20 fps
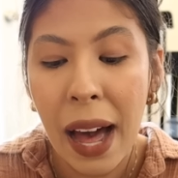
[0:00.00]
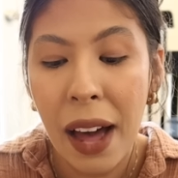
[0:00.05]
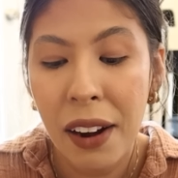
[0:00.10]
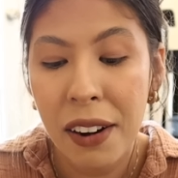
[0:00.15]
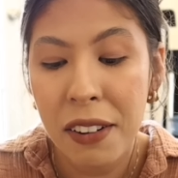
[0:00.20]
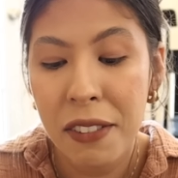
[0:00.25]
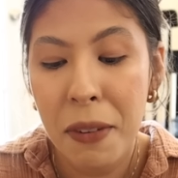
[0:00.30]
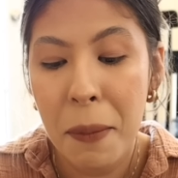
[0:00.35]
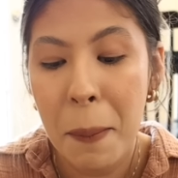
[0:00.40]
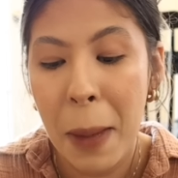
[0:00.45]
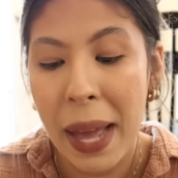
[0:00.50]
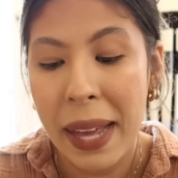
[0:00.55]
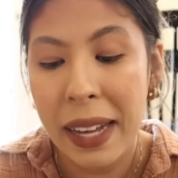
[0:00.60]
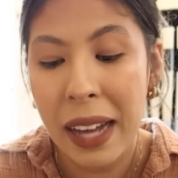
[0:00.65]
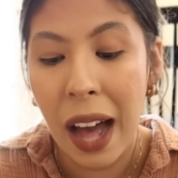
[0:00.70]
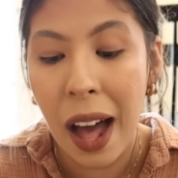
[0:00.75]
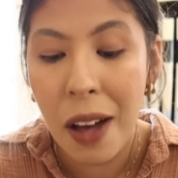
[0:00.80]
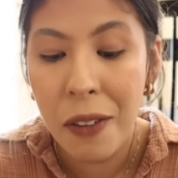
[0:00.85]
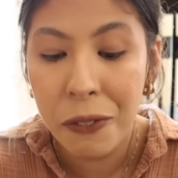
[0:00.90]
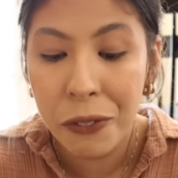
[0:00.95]
out of my
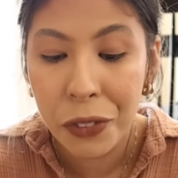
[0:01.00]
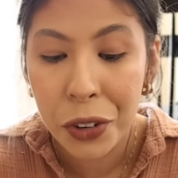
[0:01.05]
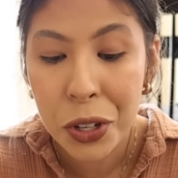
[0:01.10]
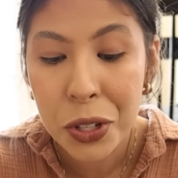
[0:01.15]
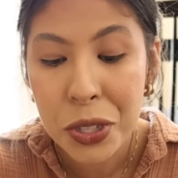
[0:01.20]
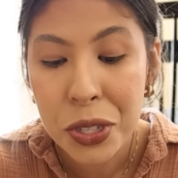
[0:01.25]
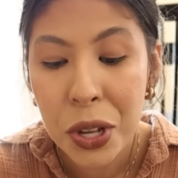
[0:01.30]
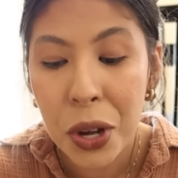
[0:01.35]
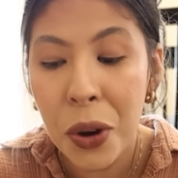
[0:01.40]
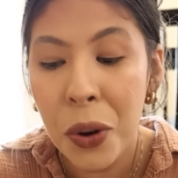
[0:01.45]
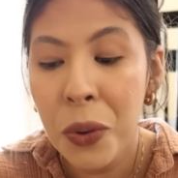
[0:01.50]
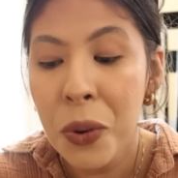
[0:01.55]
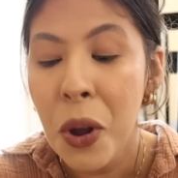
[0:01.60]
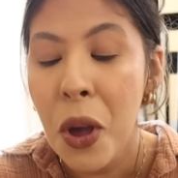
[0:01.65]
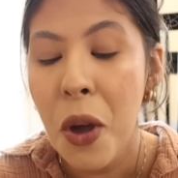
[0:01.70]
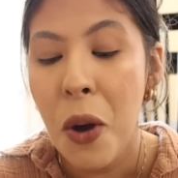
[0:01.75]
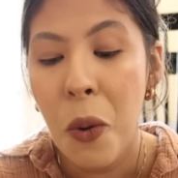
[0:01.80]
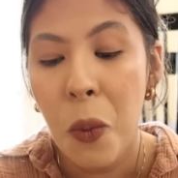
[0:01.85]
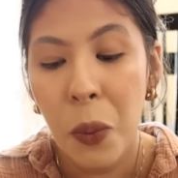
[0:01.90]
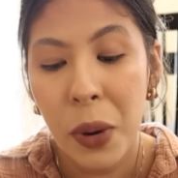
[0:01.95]
comfort zone
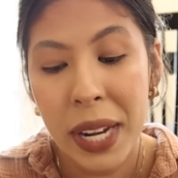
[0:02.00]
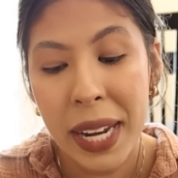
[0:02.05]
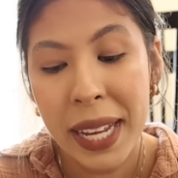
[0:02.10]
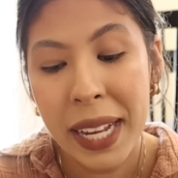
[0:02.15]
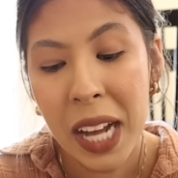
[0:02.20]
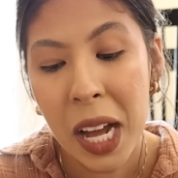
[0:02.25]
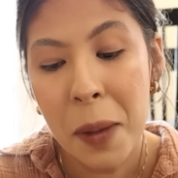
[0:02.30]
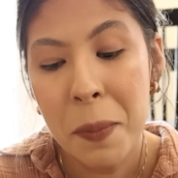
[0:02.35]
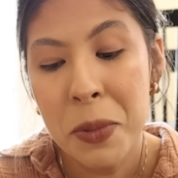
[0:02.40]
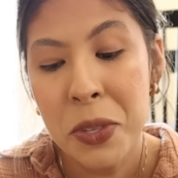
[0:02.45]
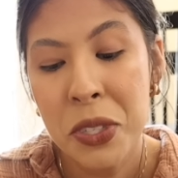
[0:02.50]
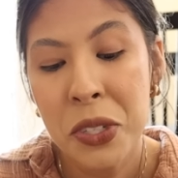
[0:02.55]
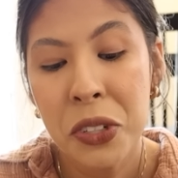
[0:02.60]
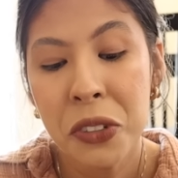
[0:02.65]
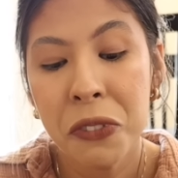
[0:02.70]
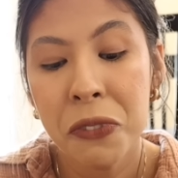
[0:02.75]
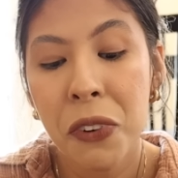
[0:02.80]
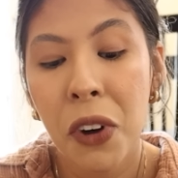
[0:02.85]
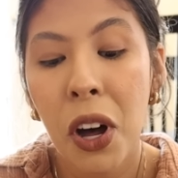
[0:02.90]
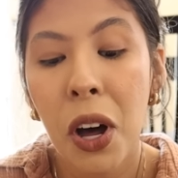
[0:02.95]
when it comes
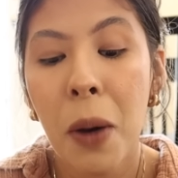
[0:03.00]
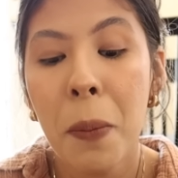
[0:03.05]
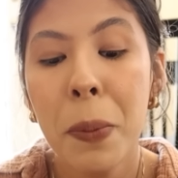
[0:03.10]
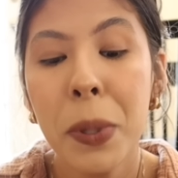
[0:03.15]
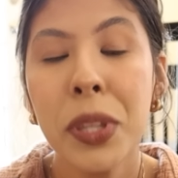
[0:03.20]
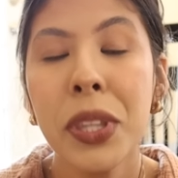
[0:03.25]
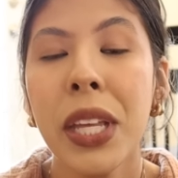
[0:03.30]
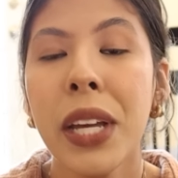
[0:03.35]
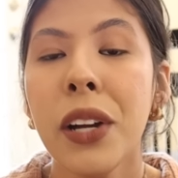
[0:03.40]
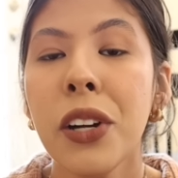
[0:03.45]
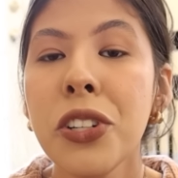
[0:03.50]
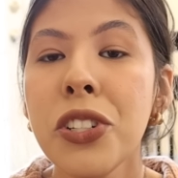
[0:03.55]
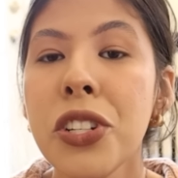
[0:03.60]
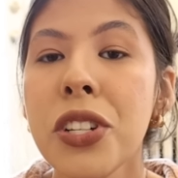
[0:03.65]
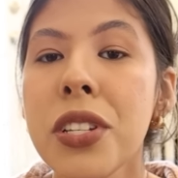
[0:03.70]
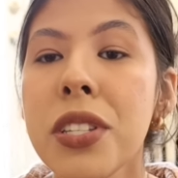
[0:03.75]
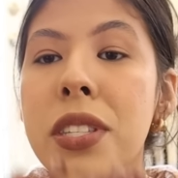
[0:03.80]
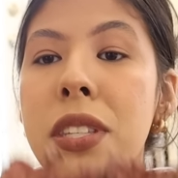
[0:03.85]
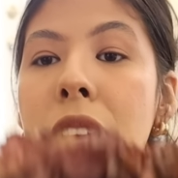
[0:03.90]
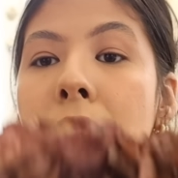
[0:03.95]
to fall, but they are
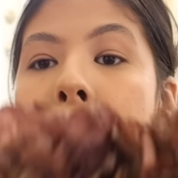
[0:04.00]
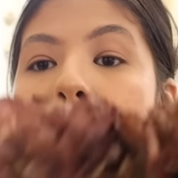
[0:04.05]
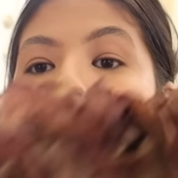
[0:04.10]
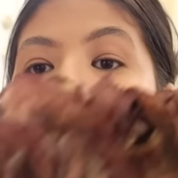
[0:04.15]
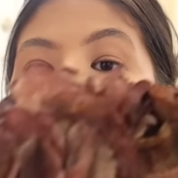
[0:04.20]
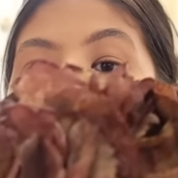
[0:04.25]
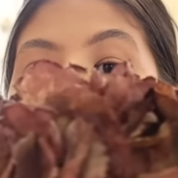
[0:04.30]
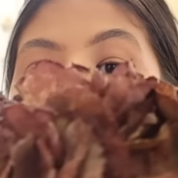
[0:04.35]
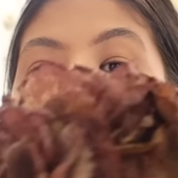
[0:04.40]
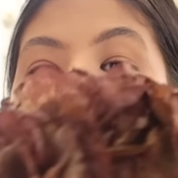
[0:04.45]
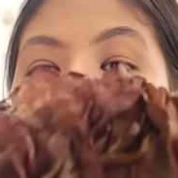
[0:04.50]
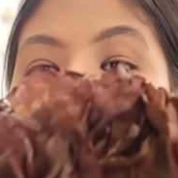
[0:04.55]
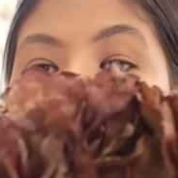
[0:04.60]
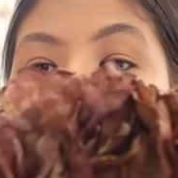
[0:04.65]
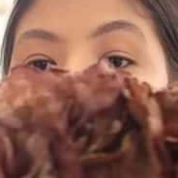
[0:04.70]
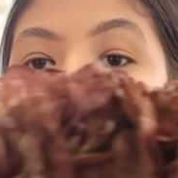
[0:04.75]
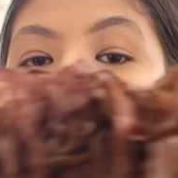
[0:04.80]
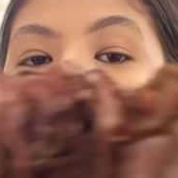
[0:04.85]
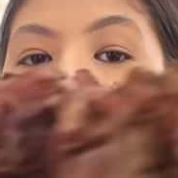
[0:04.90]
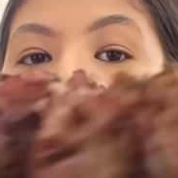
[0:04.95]
just
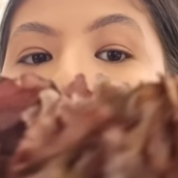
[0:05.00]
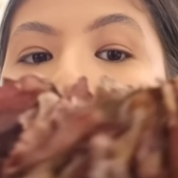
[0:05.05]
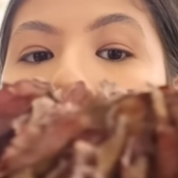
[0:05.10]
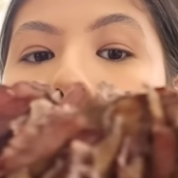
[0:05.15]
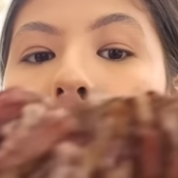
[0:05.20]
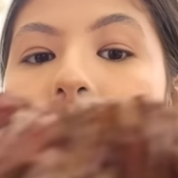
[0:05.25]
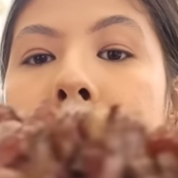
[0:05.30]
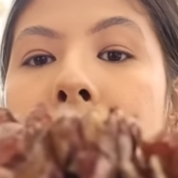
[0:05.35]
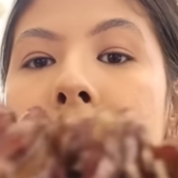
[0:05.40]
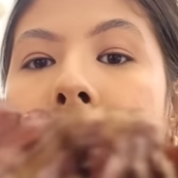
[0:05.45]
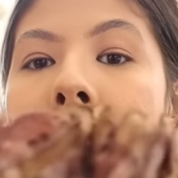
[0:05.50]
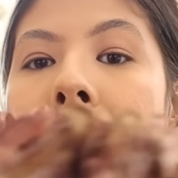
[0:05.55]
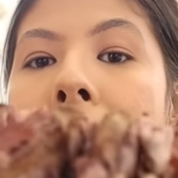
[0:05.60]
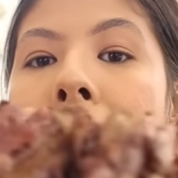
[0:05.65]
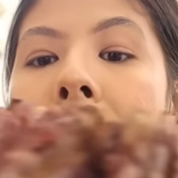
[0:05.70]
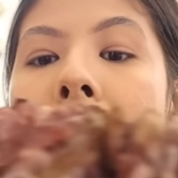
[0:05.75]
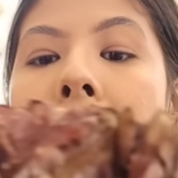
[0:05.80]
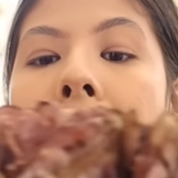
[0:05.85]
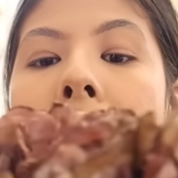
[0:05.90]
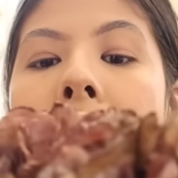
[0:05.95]
beautiful. Like
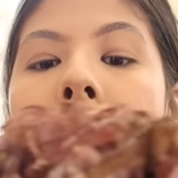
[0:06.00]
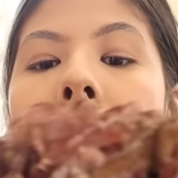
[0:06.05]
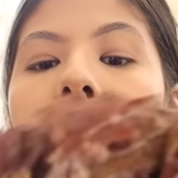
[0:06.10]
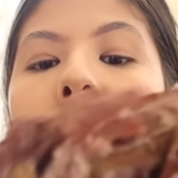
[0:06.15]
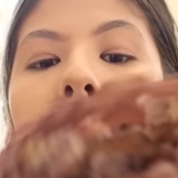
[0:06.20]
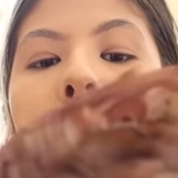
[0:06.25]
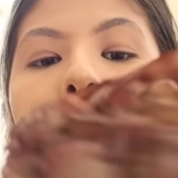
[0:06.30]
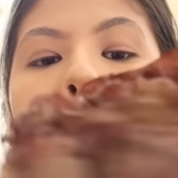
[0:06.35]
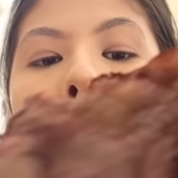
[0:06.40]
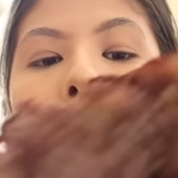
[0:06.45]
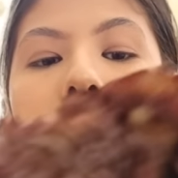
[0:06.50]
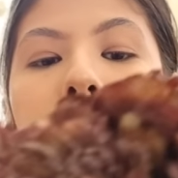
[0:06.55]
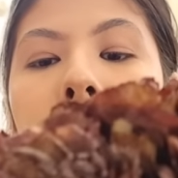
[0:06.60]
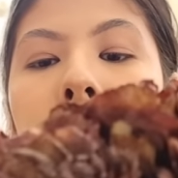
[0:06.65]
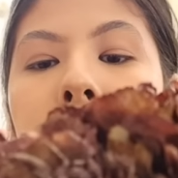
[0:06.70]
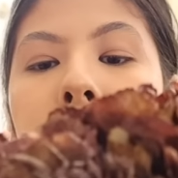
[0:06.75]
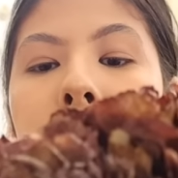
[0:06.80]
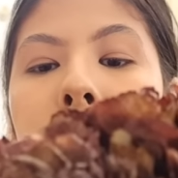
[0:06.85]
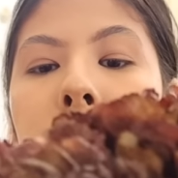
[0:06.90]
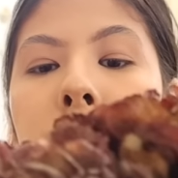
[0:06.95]
how
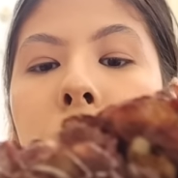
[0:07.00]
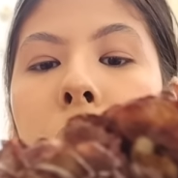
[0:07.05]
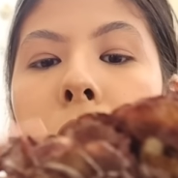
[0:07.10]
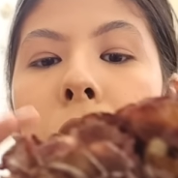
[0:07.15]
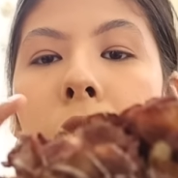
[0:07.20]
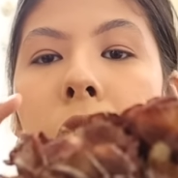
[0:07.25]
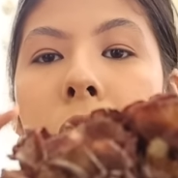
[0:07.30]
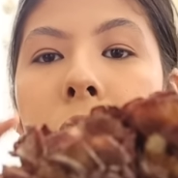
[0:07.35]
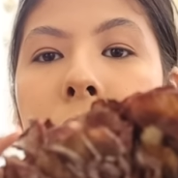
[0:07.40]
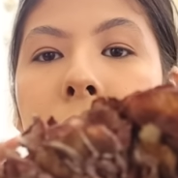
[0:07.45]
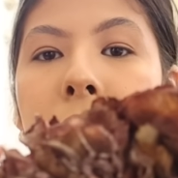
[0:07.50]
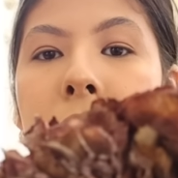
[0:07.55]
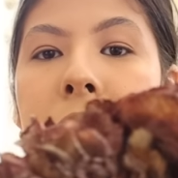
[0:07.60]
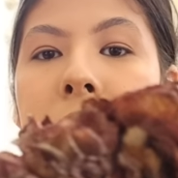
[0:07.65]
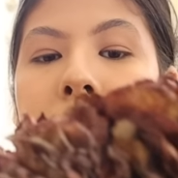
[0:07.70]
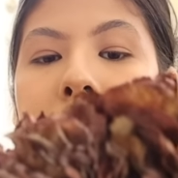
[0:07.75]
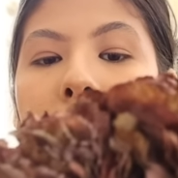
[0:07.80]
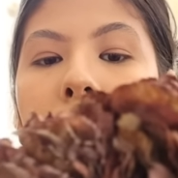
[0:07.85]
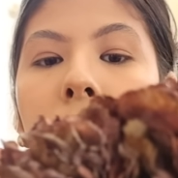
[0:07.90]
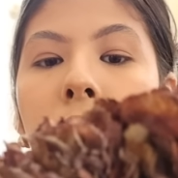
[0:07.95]
beautiful are
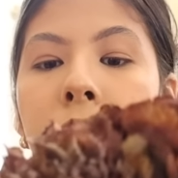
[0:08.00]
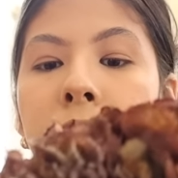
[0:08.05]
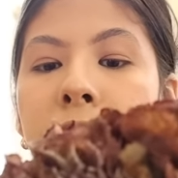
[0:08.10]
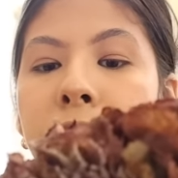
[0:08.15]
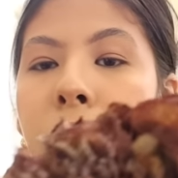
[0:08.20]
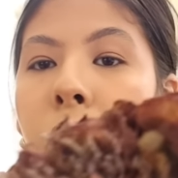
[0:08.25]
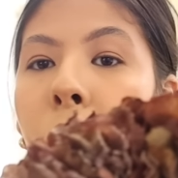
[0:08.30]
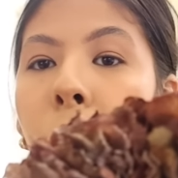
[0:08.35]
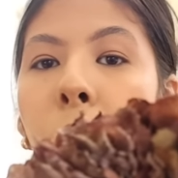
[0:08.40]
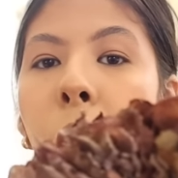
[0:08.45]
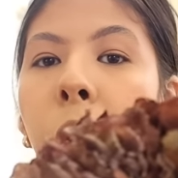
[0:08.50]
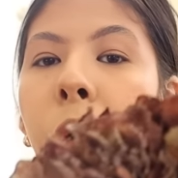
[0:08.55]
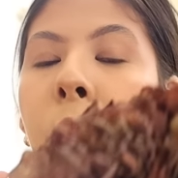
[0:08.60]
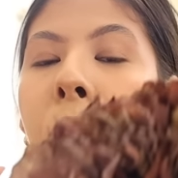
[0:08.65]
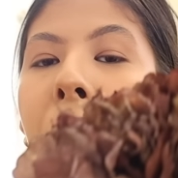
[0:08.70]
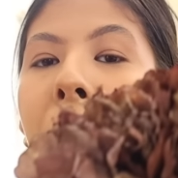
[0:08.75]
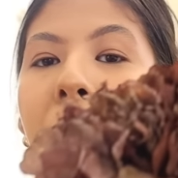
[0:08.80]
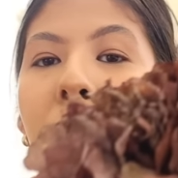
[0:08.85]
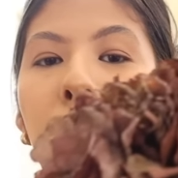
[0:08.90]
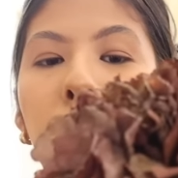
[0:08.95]
these
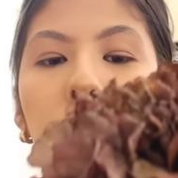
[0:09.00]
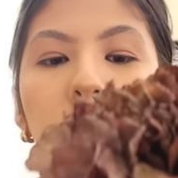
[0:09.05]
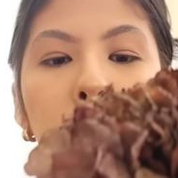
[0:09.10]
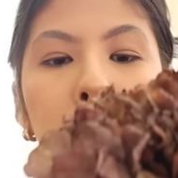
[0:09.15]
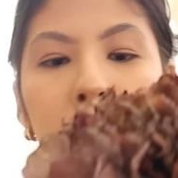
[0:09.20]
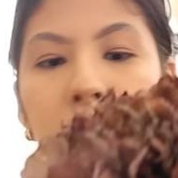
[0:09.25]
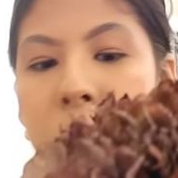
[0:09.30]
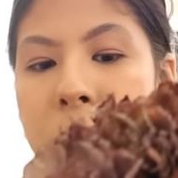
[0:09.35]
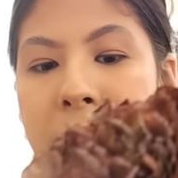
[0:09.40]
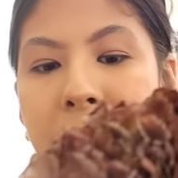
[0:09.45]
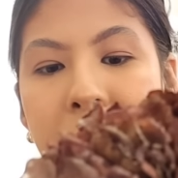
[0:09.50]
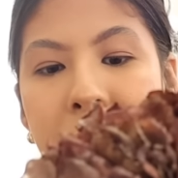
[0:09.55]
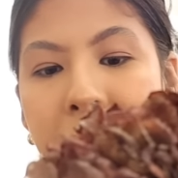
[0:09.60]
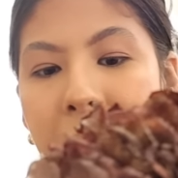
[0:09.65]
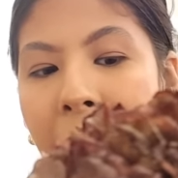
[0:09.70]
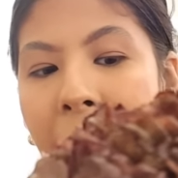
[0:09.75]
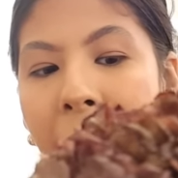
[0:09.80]
faux wilted